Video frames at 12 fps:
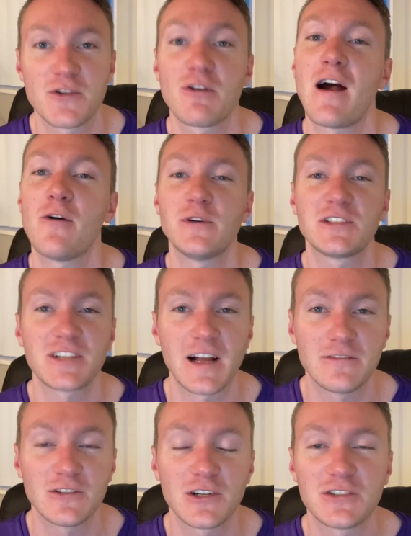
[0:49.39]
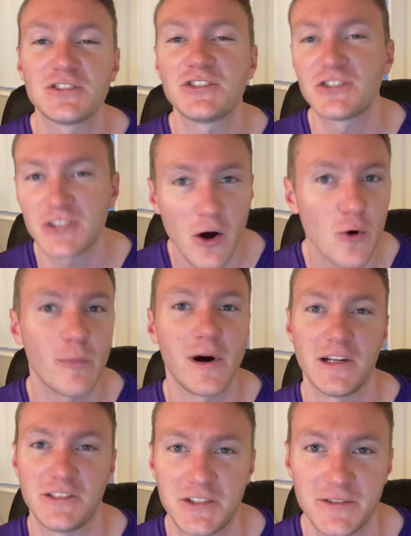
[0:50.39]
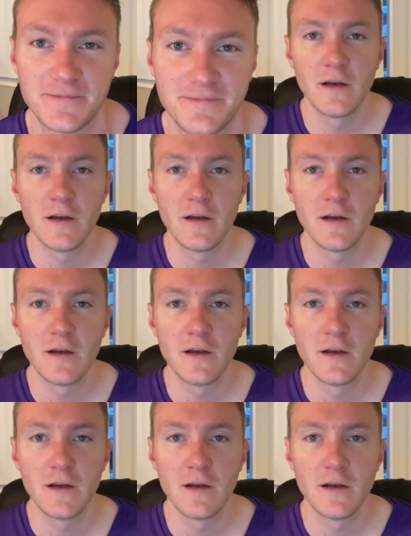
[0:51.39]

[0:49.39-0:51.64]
throughout which I have learned so much.